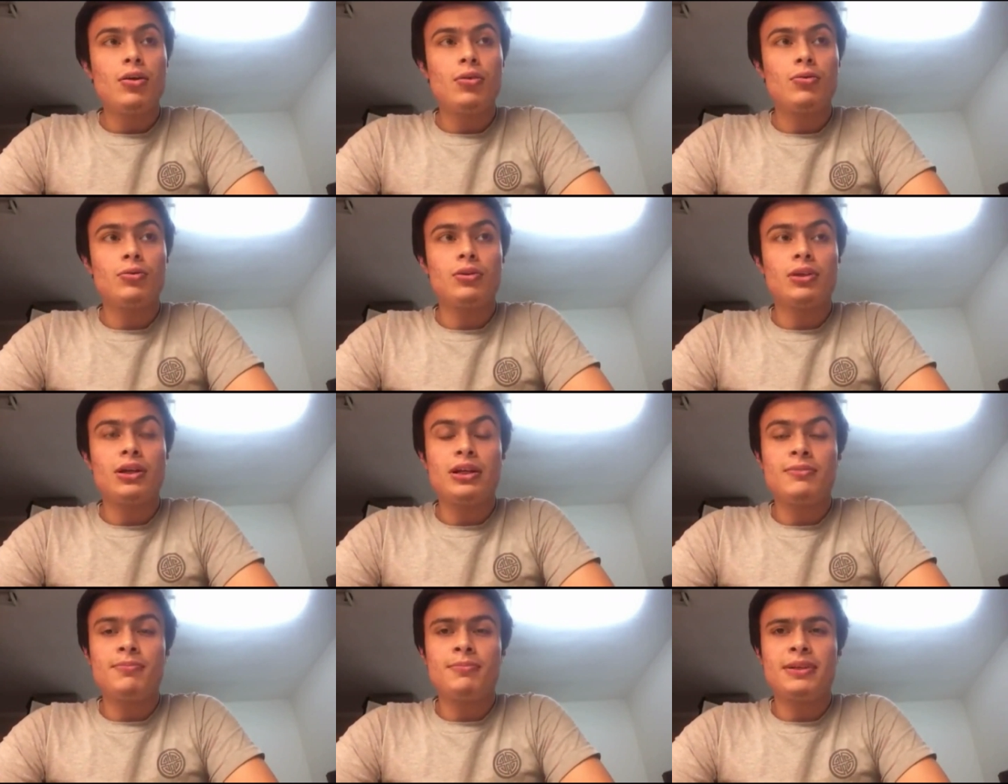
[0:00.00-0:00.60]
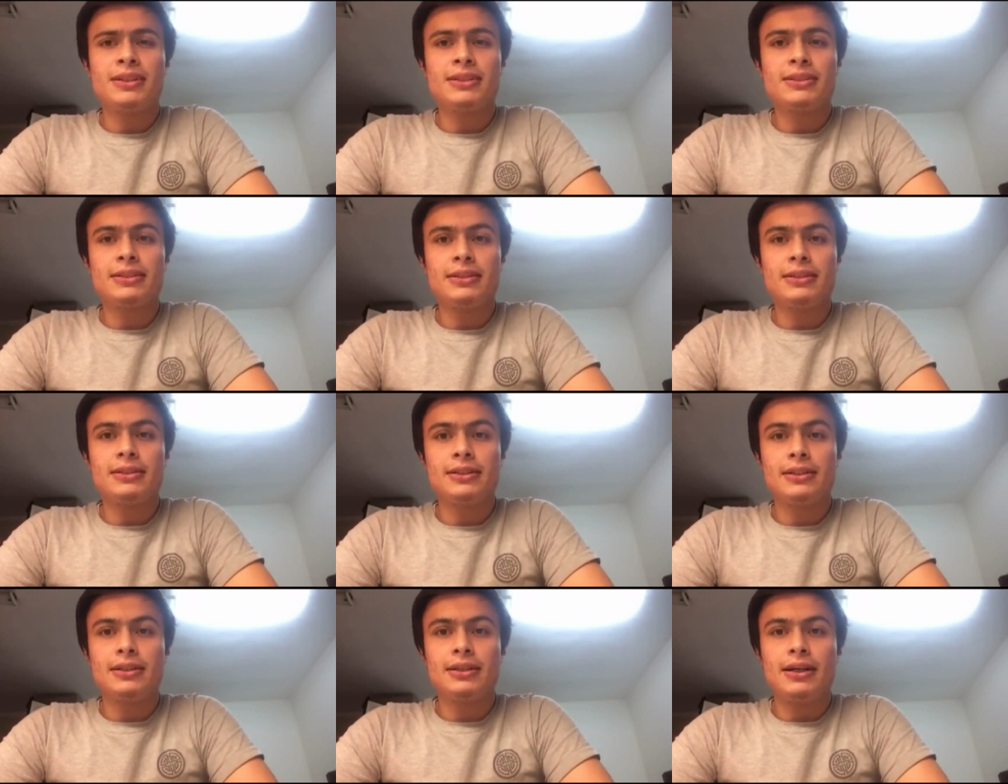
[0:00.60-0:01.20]
online, but
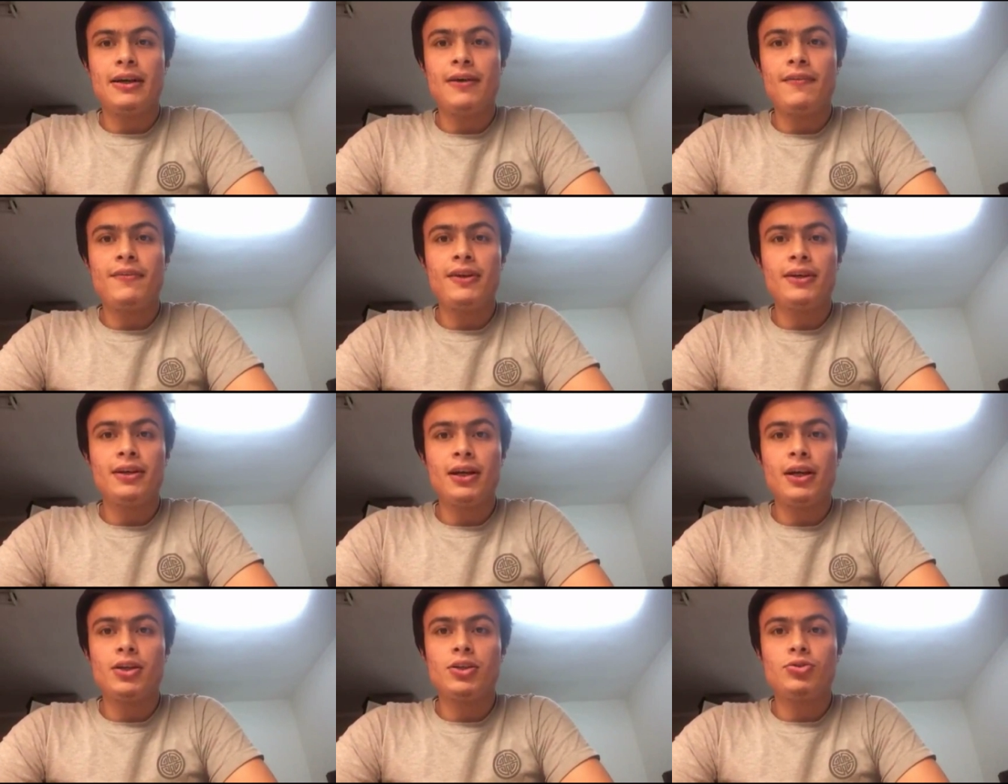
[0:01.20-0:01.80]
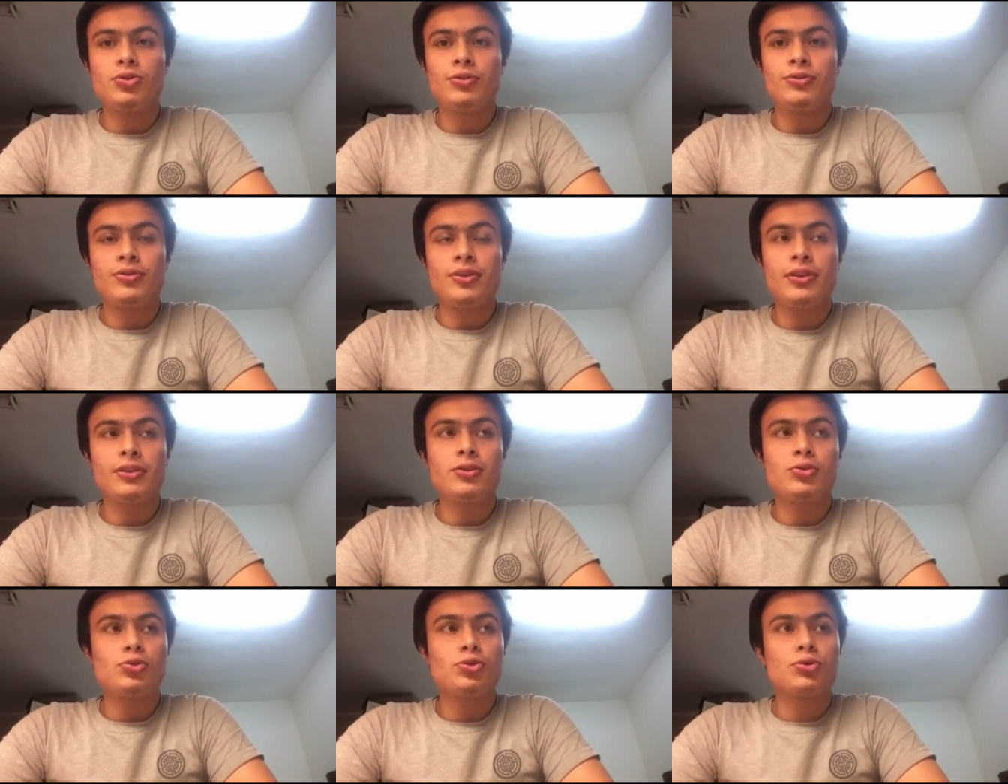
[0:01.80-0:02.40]
I think I
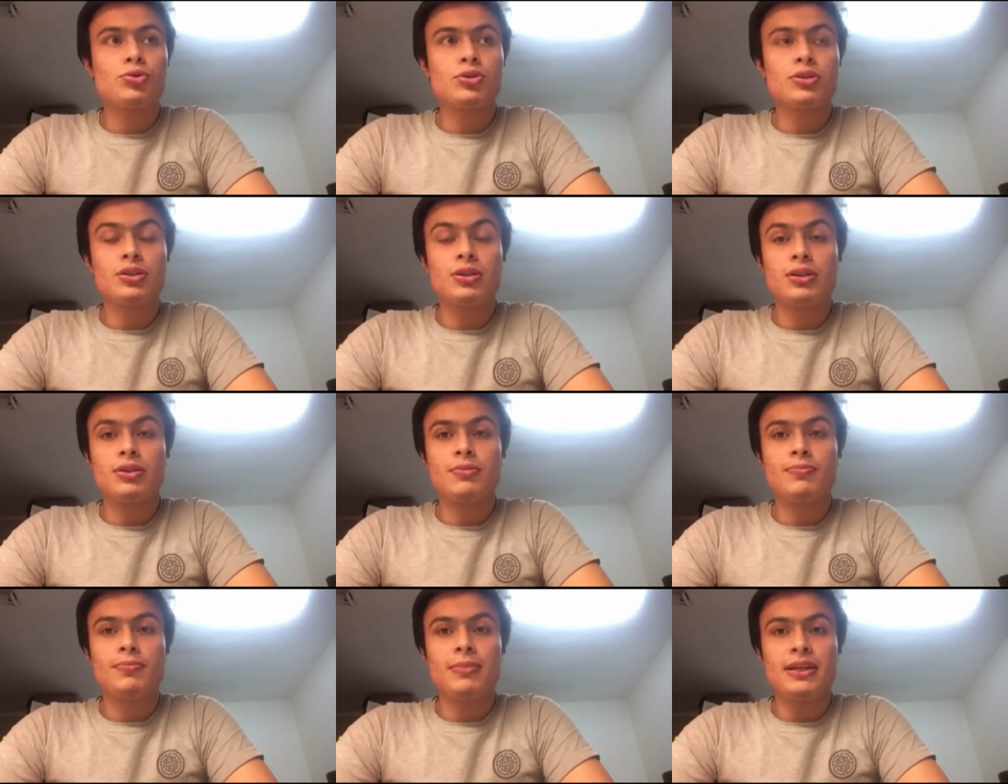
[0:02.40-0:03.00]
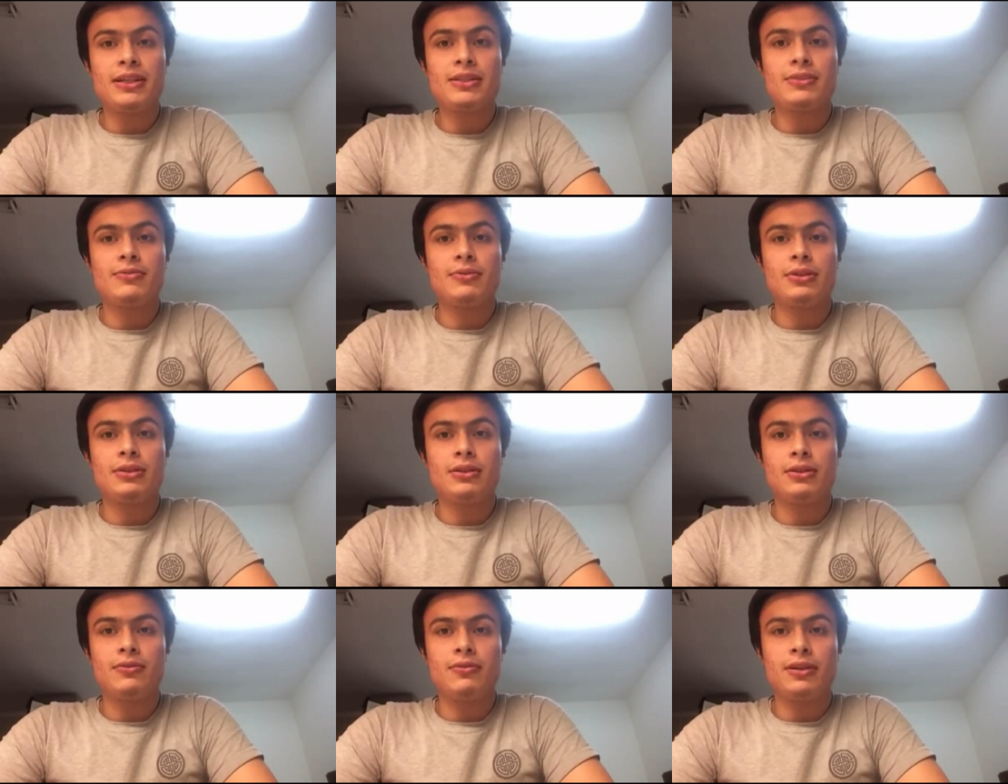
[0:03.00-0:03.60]
really choose the best
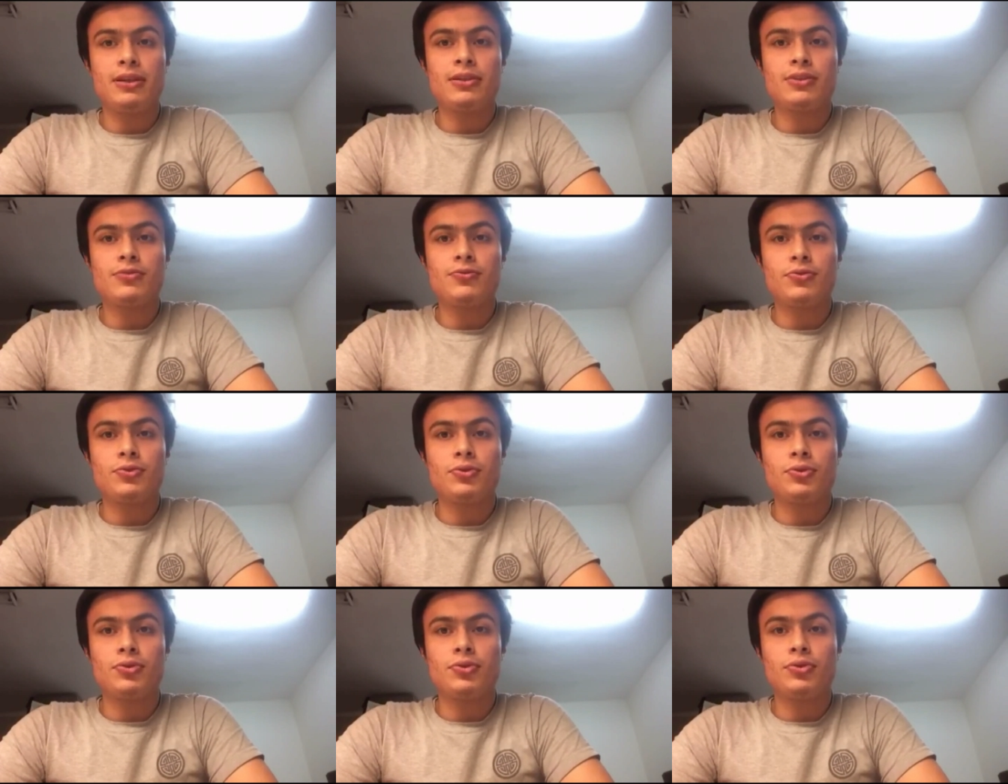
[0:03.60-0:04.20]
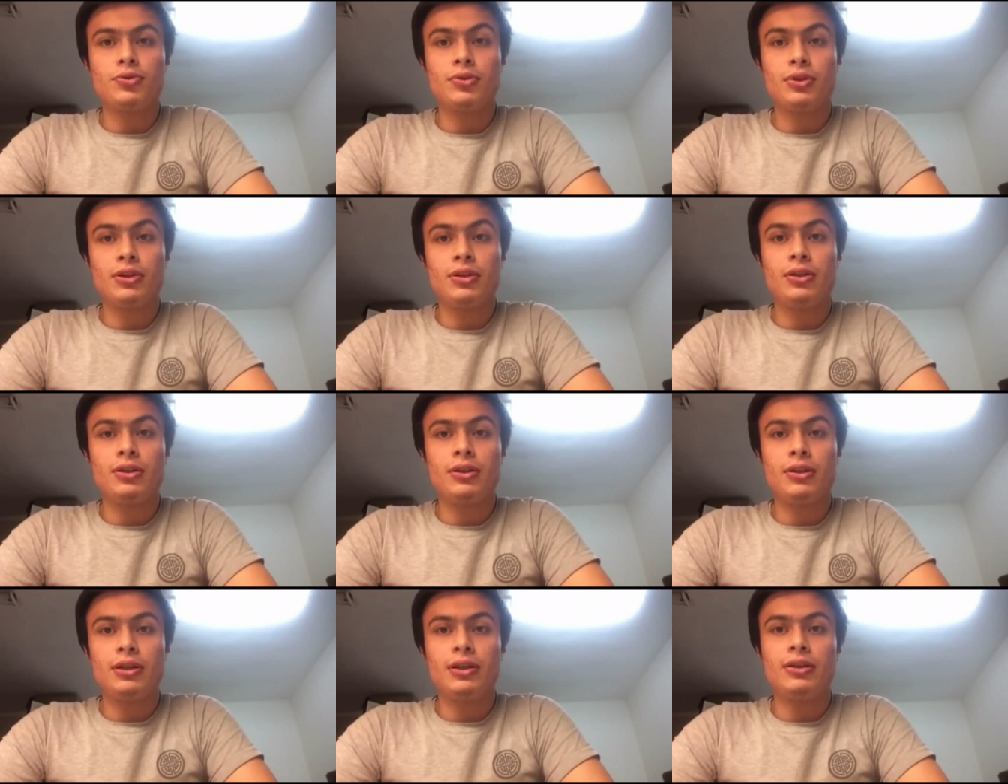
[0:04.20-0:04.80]
ones for you
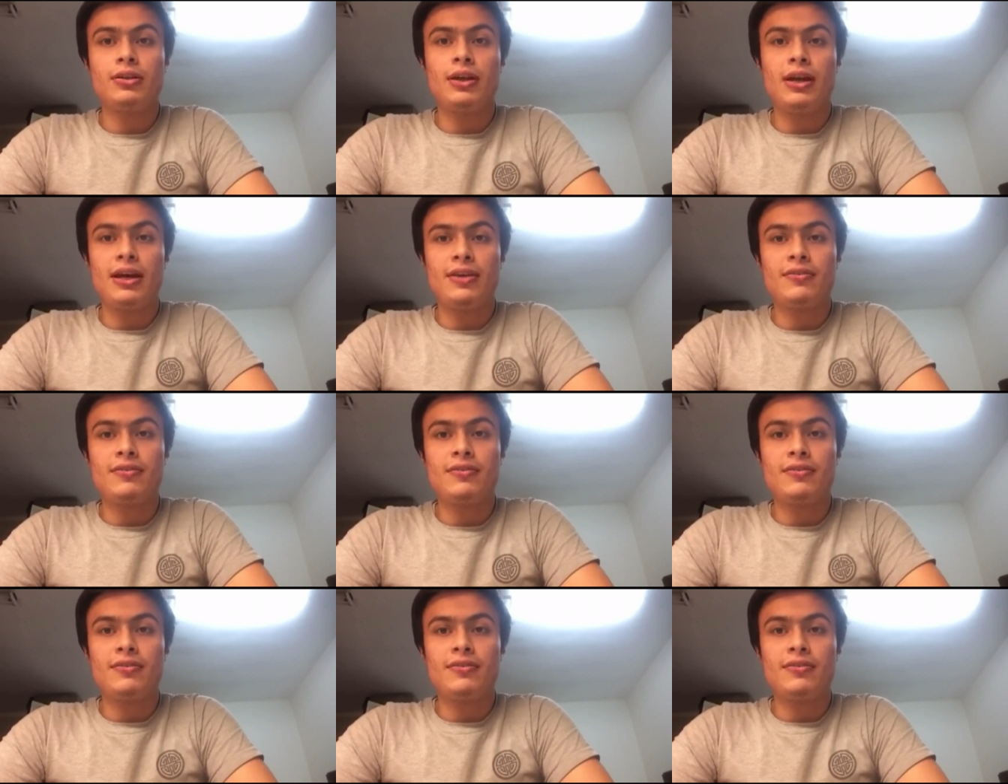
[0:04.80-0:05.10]
in